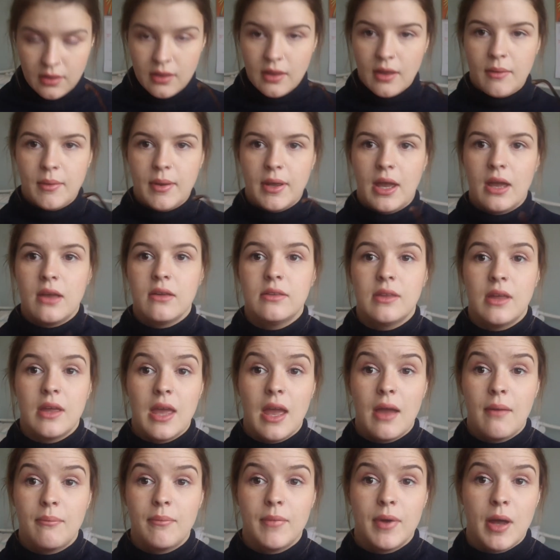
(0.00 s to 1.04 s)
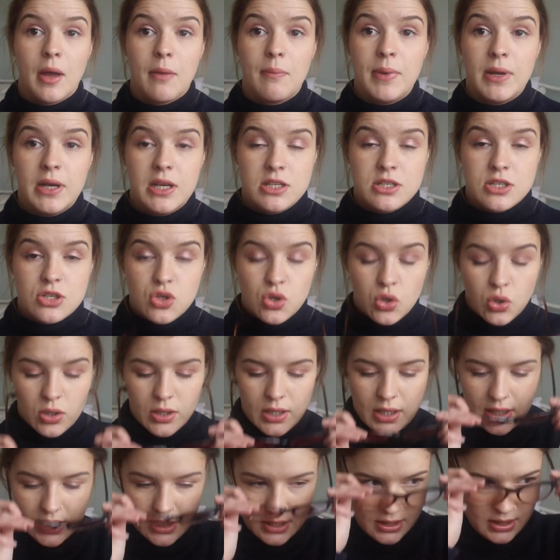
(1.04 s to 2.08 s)
there we go. So yeah, I've been
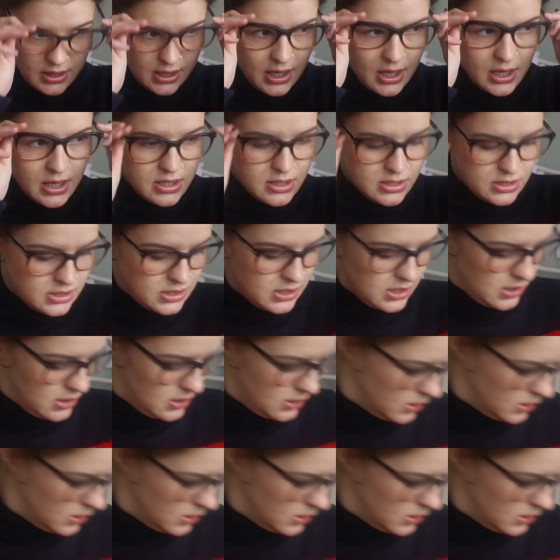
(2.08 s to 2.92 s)
enjoying that.